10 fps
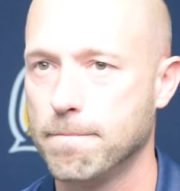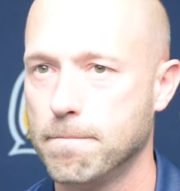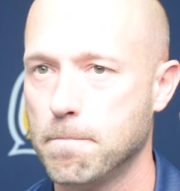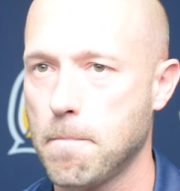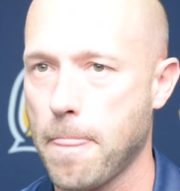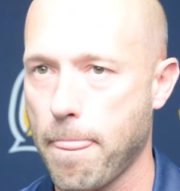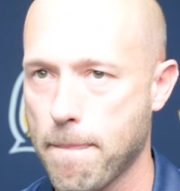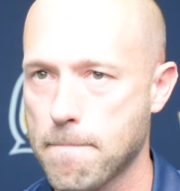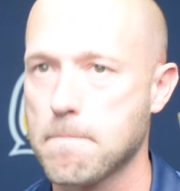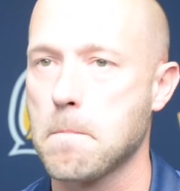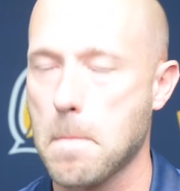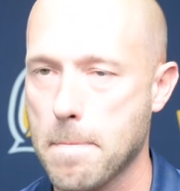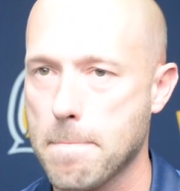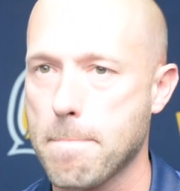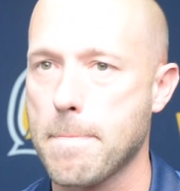You return a number of
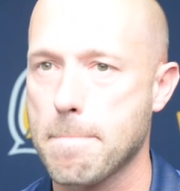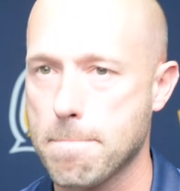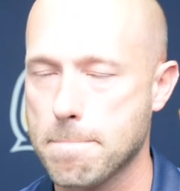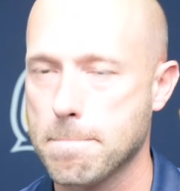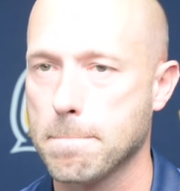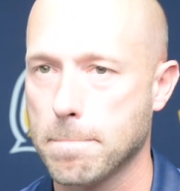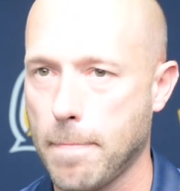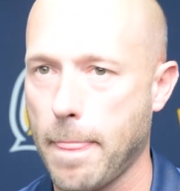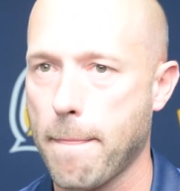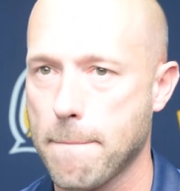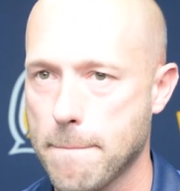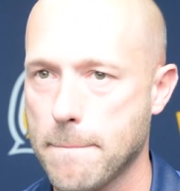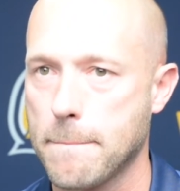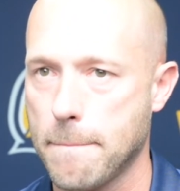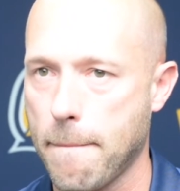all-conference performers from
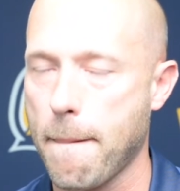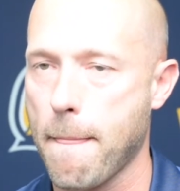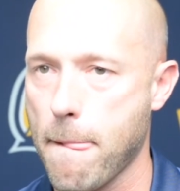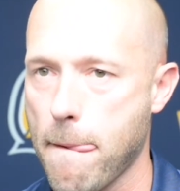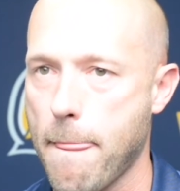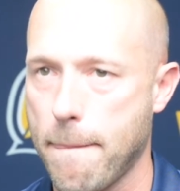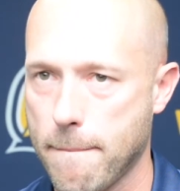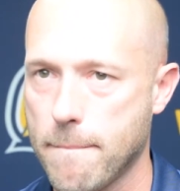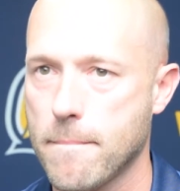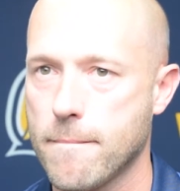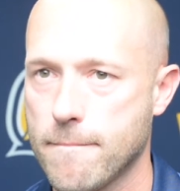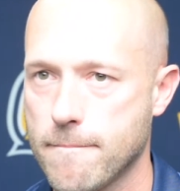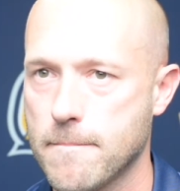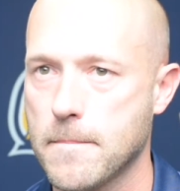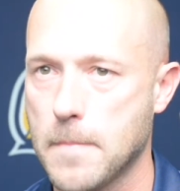last year, including the CCC
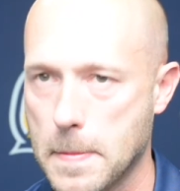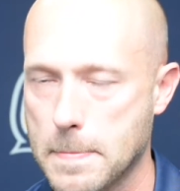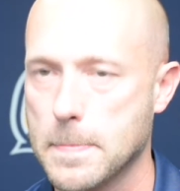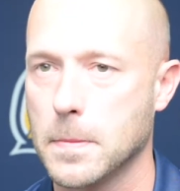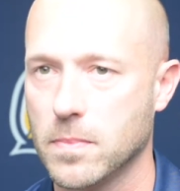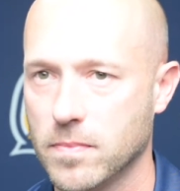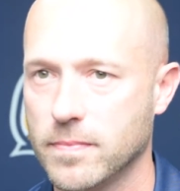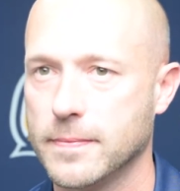Player of the Year and the